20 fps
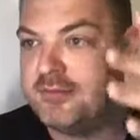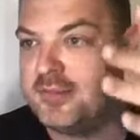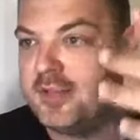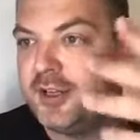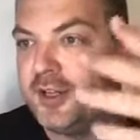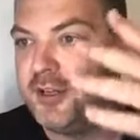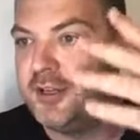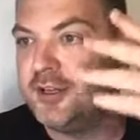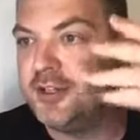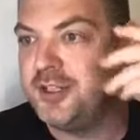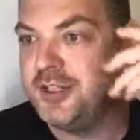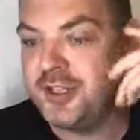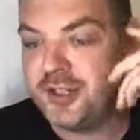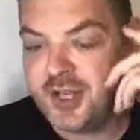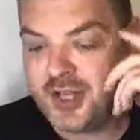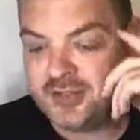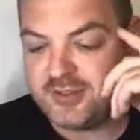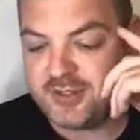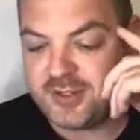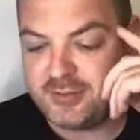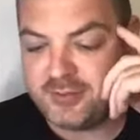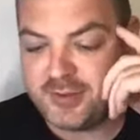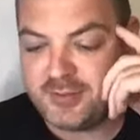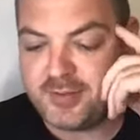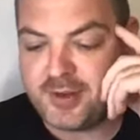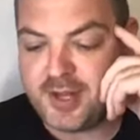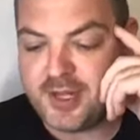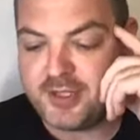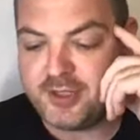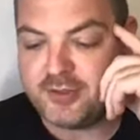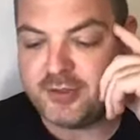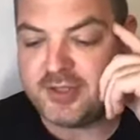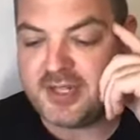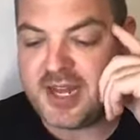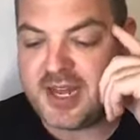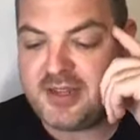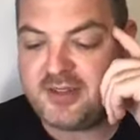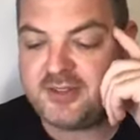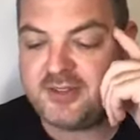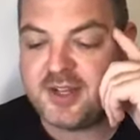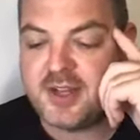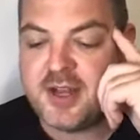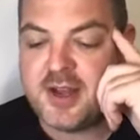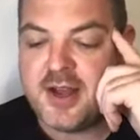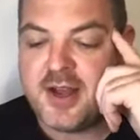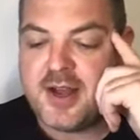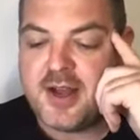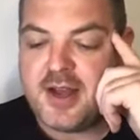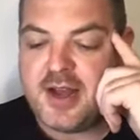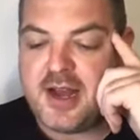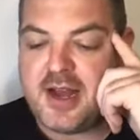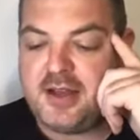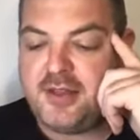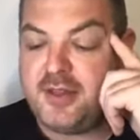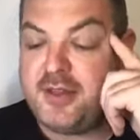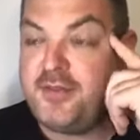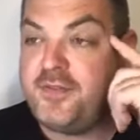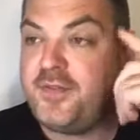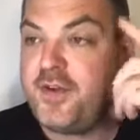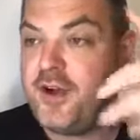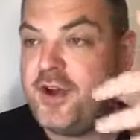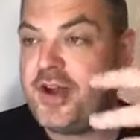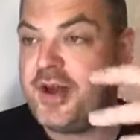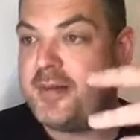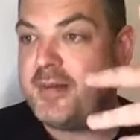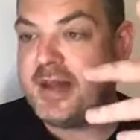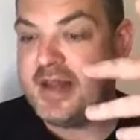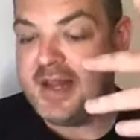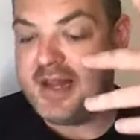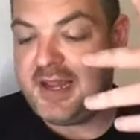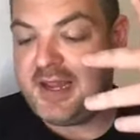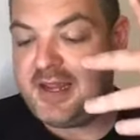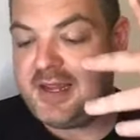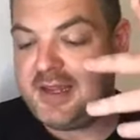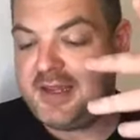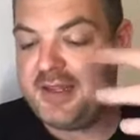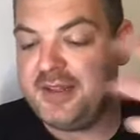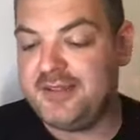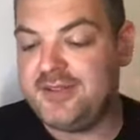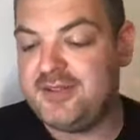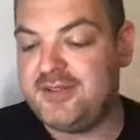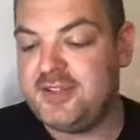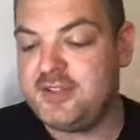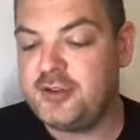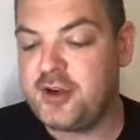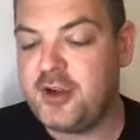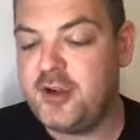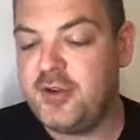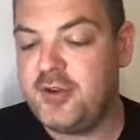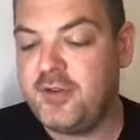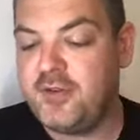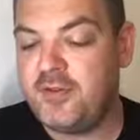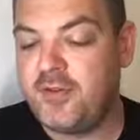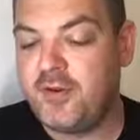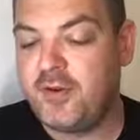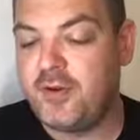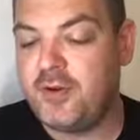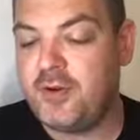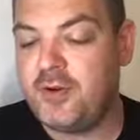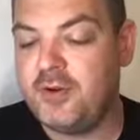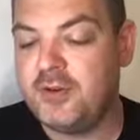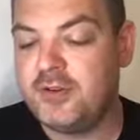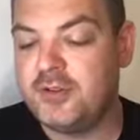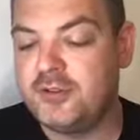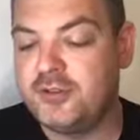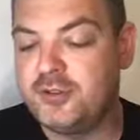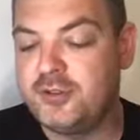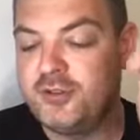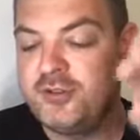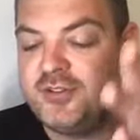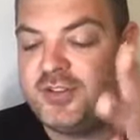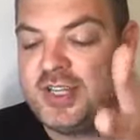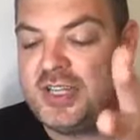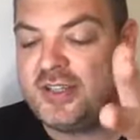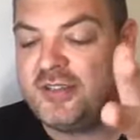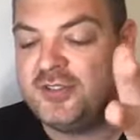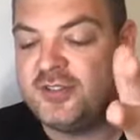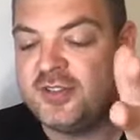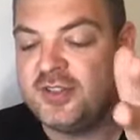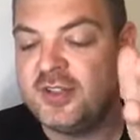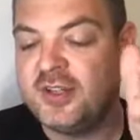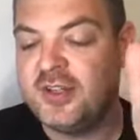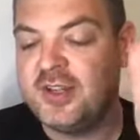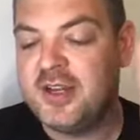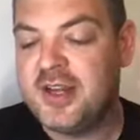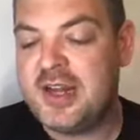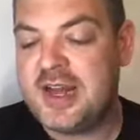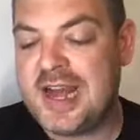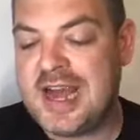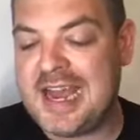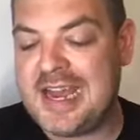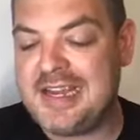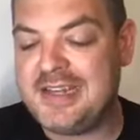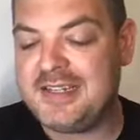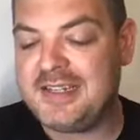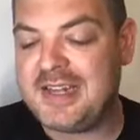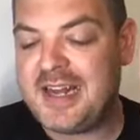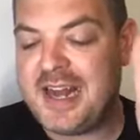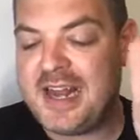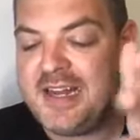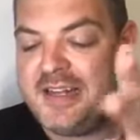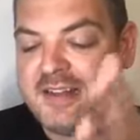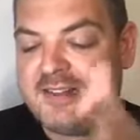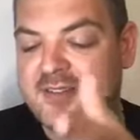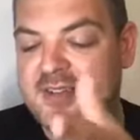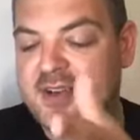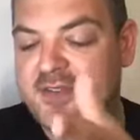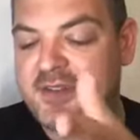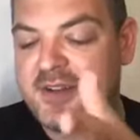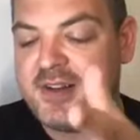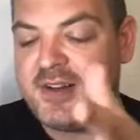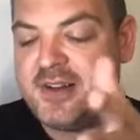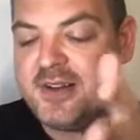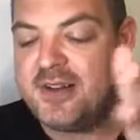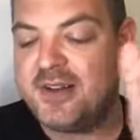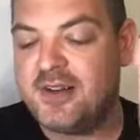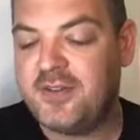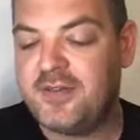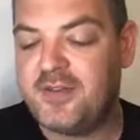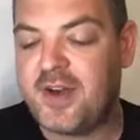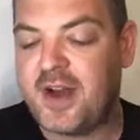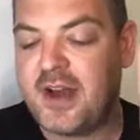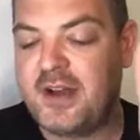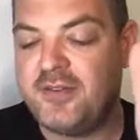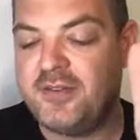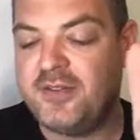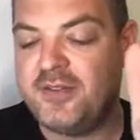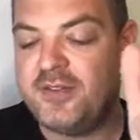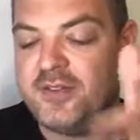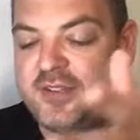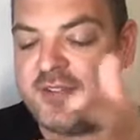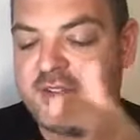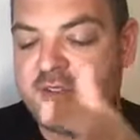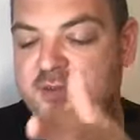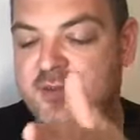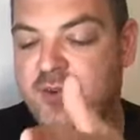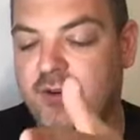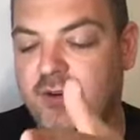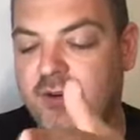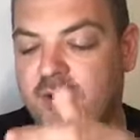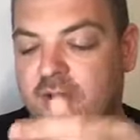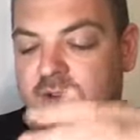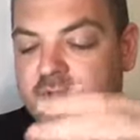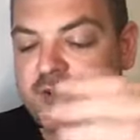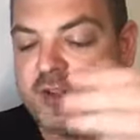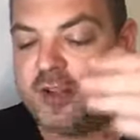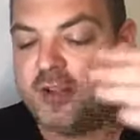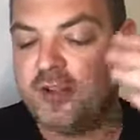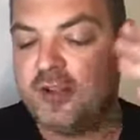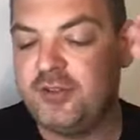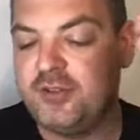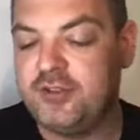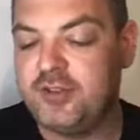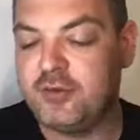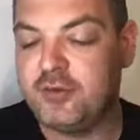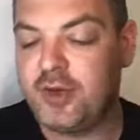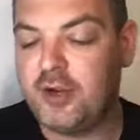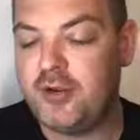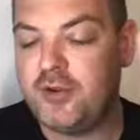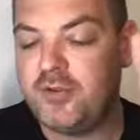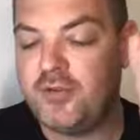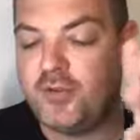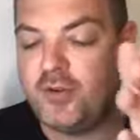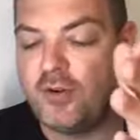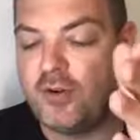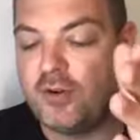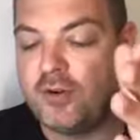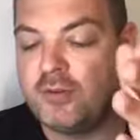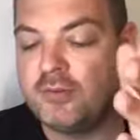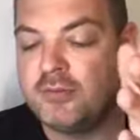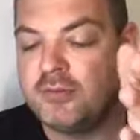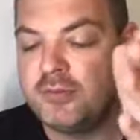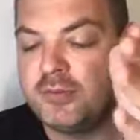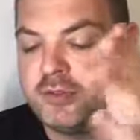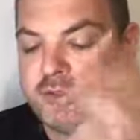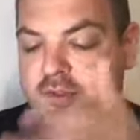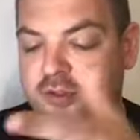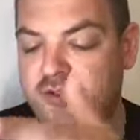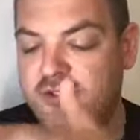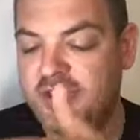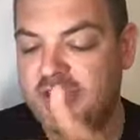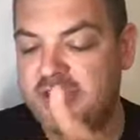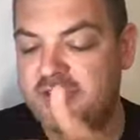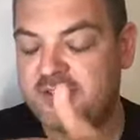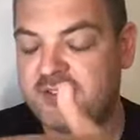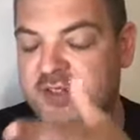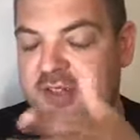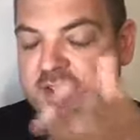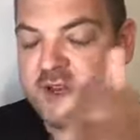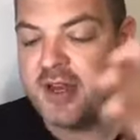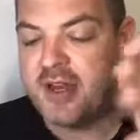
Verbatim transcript: alert you guys that I'm replying to your text. The phone number here is 0426 887 564. So 0426